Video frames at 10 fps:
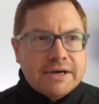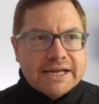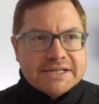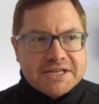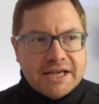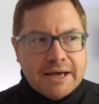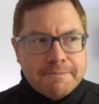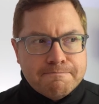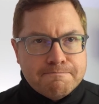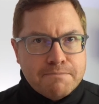
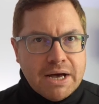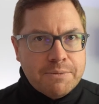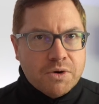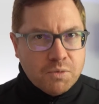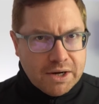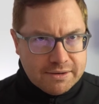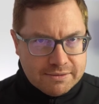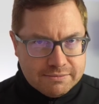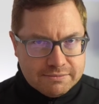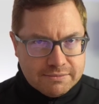NCM
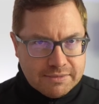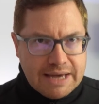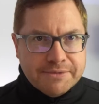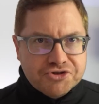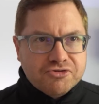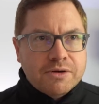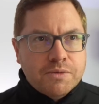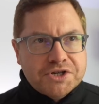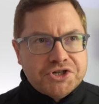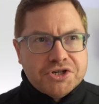811 chemistry,
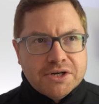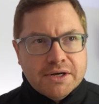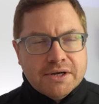which